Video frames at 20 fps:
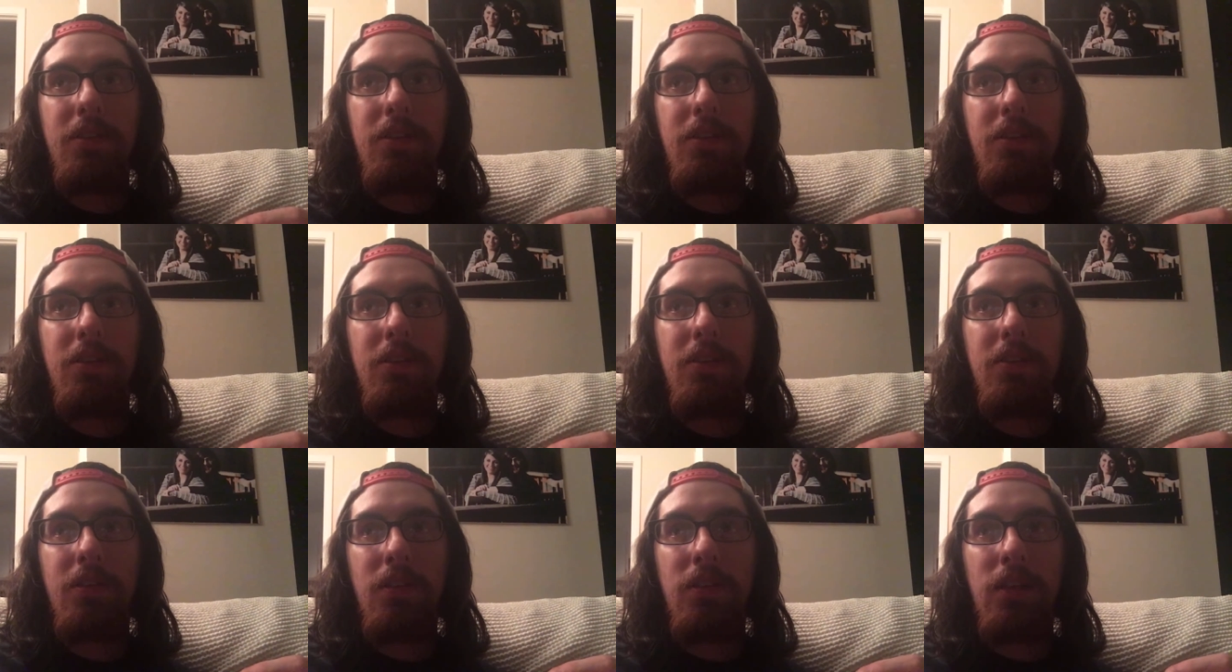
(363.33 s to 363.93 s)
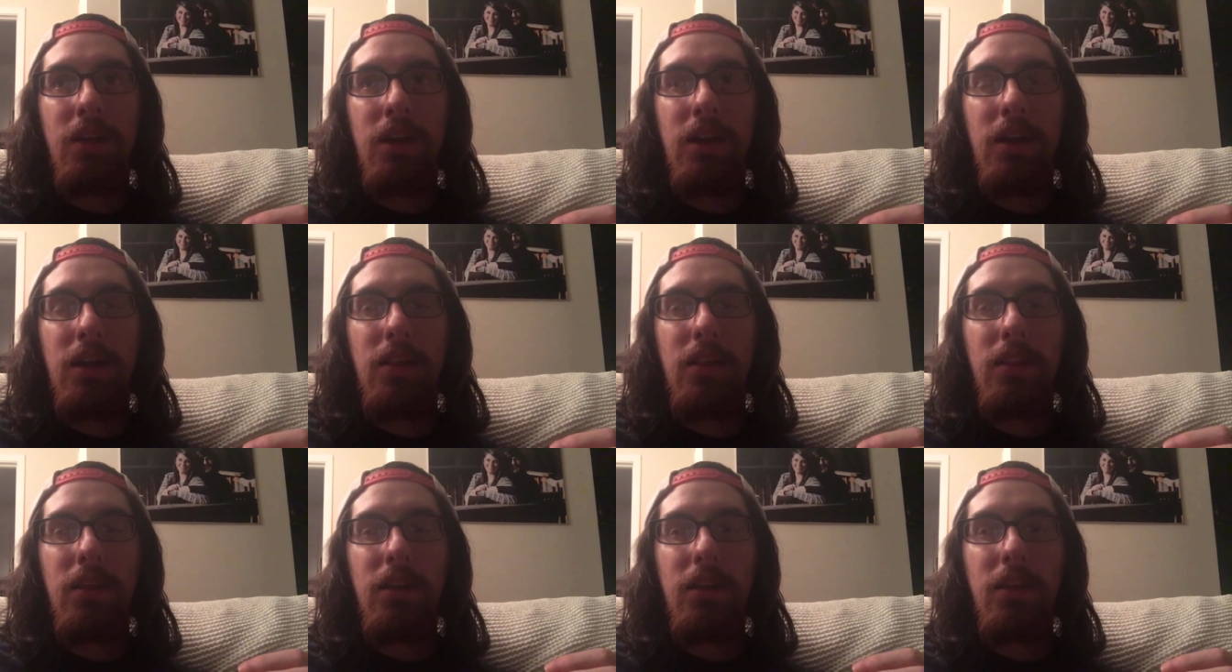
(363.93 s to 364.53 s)
there's a
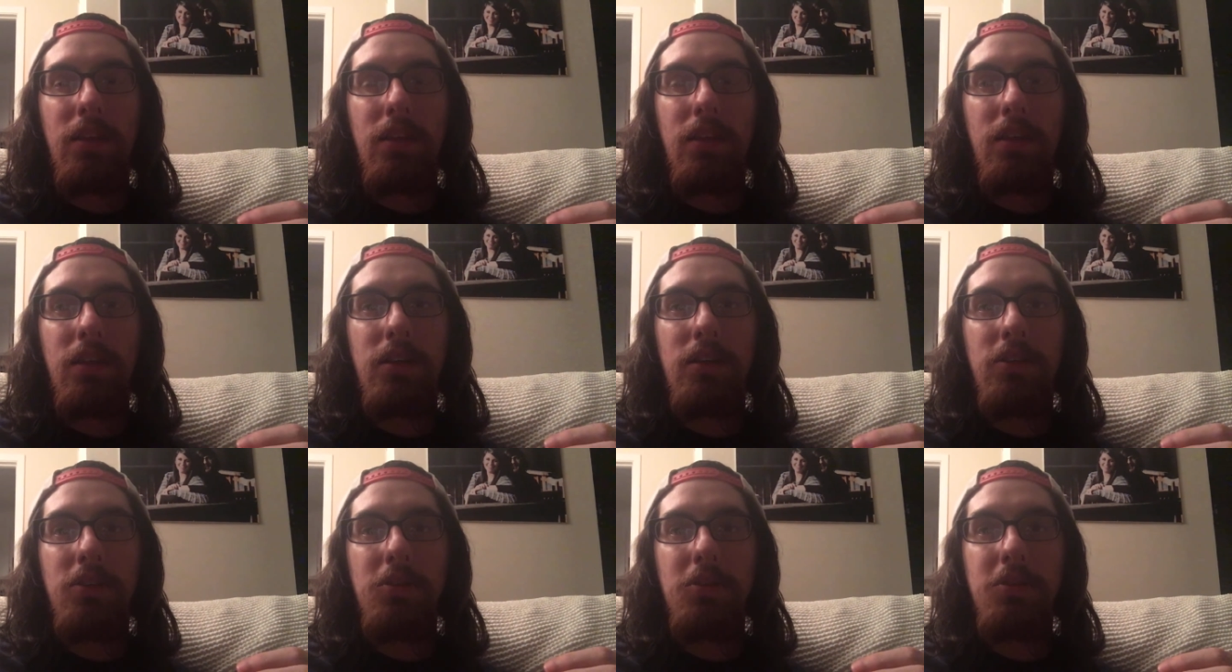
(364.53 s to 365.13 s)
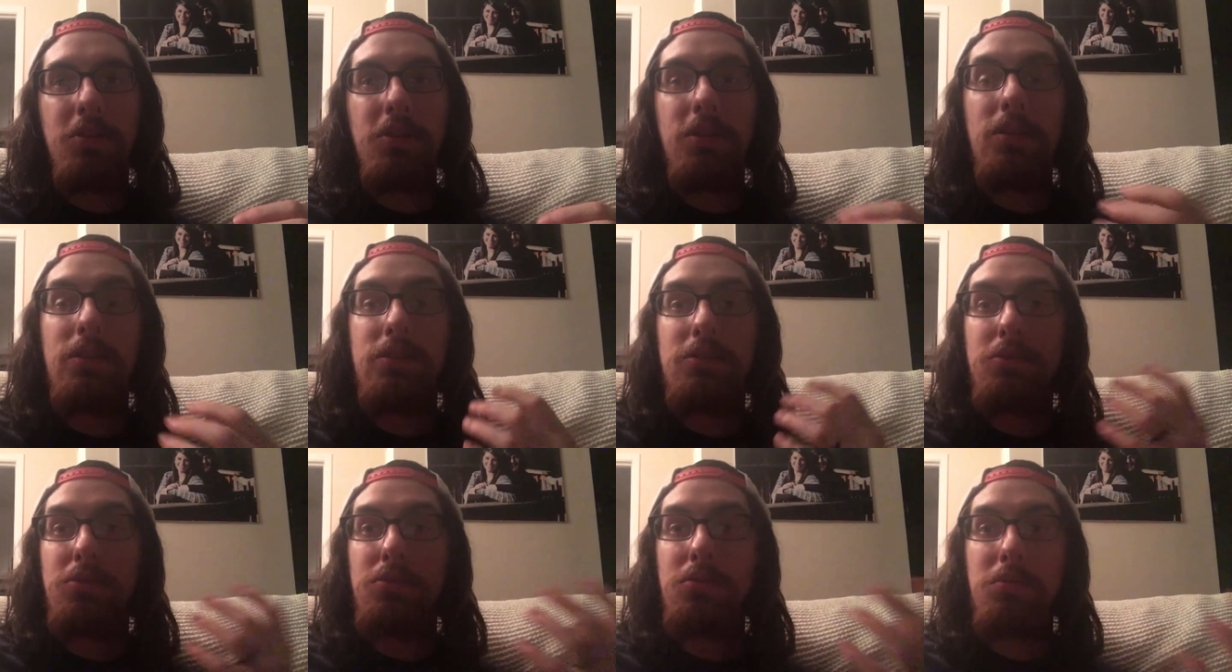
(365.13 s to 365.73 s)
lot like that you'll see
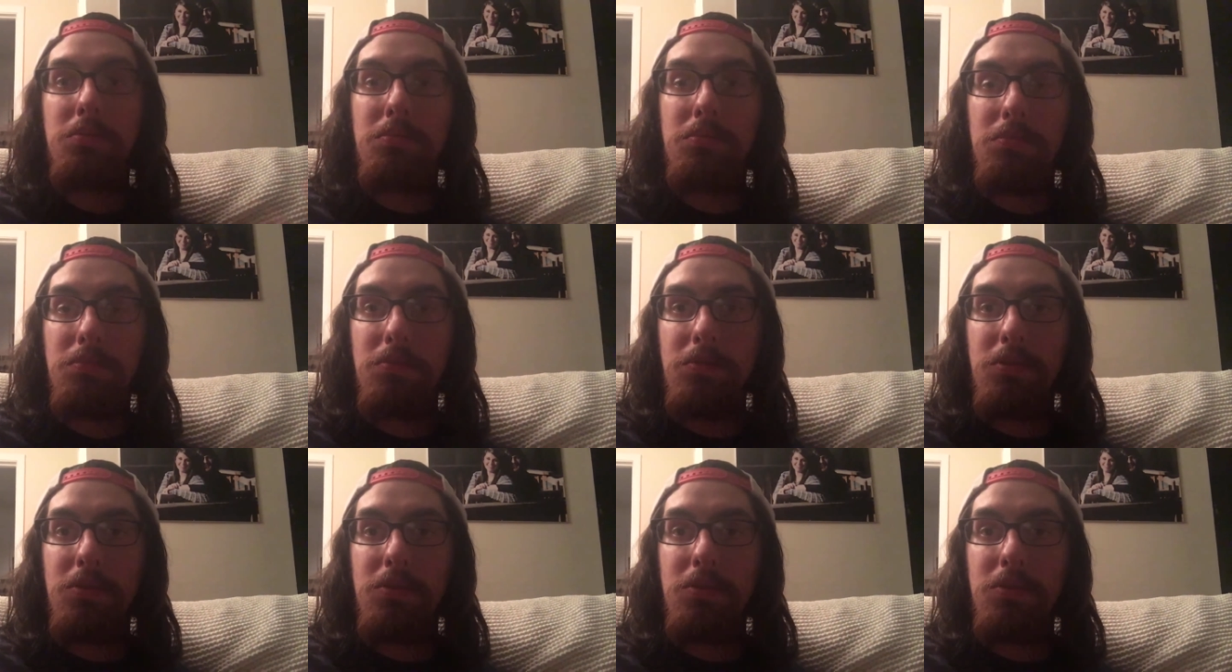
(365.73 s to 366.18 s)
that you'll